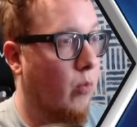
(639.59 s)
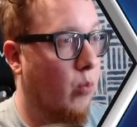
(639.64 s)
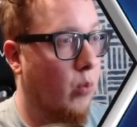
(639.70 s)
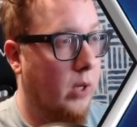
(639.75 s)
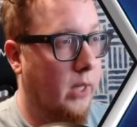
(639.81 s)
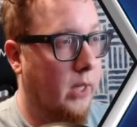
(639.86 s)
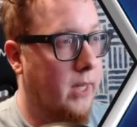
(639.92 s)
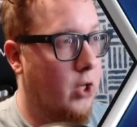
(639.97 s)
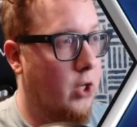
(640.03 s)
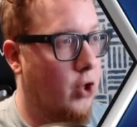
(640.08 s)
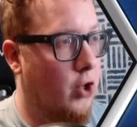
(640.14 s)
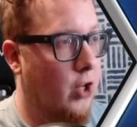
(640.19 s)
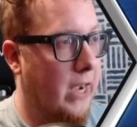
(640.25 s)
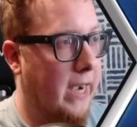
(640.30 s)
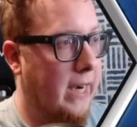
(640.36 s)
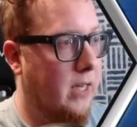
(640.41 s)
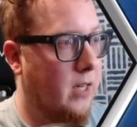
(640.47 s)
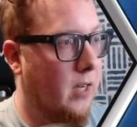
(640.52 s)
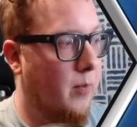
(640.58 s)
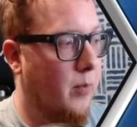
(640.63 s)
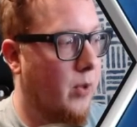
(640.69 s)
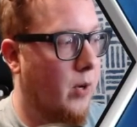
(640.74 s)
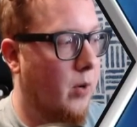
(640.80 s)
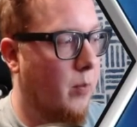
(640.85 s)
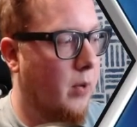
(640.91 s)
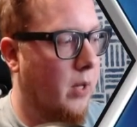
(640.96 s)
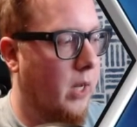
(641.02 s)
really jacked up
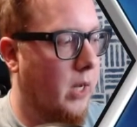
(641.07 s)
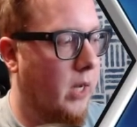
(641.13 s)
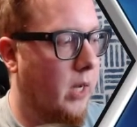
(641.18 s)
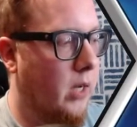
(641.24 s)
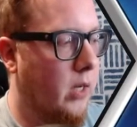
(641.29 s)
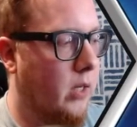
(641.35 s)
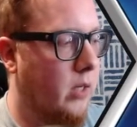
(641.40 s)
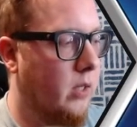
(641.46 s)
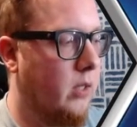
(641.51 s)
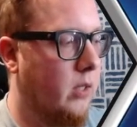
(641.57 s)
their play.